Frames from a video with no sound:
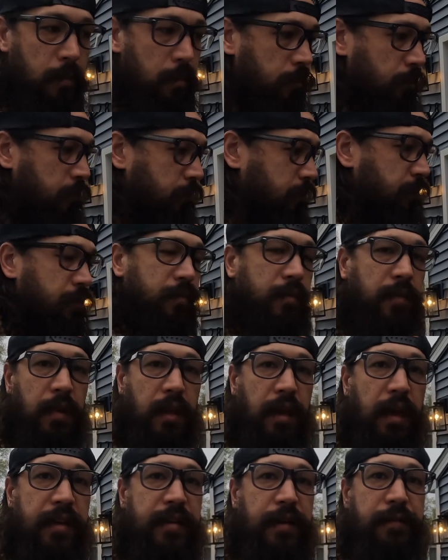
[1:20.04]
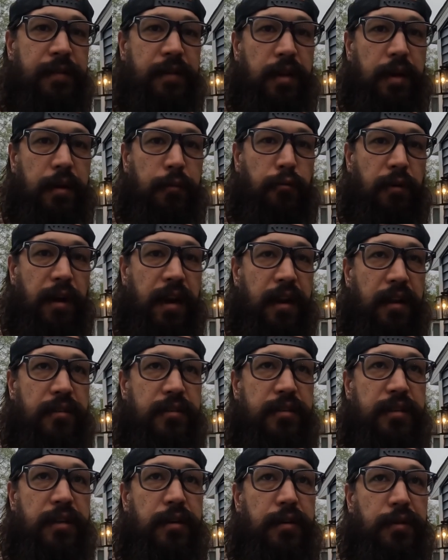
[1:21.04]
I definitely ran
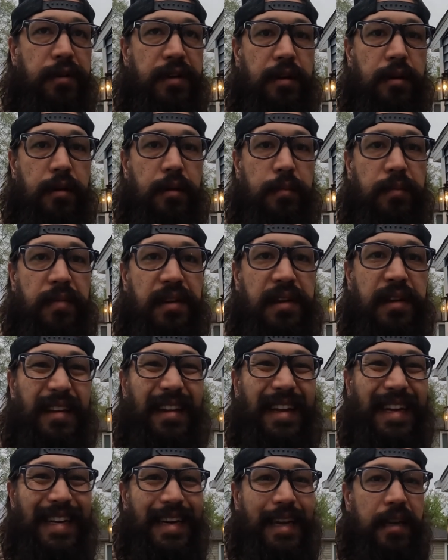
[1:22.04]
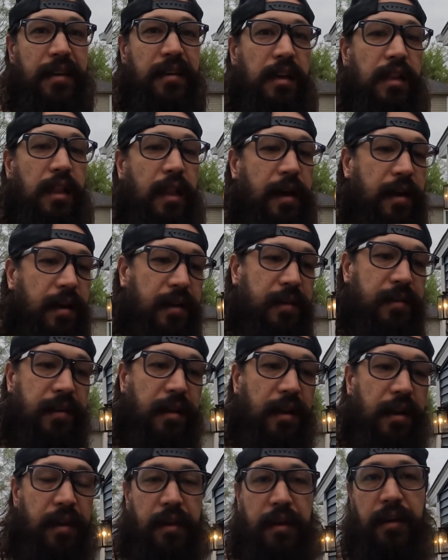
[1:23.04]
into some slight inclines,
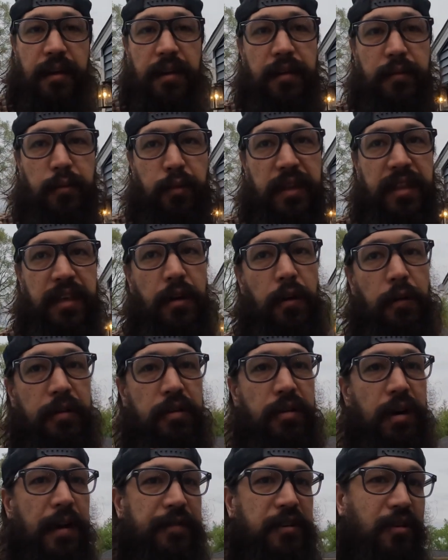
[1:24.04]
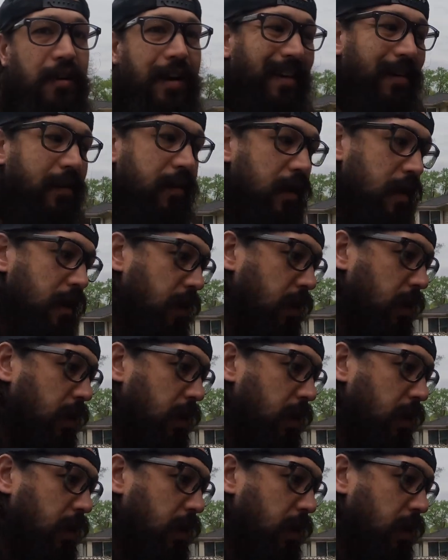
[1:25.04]
and with the Overdrive trans,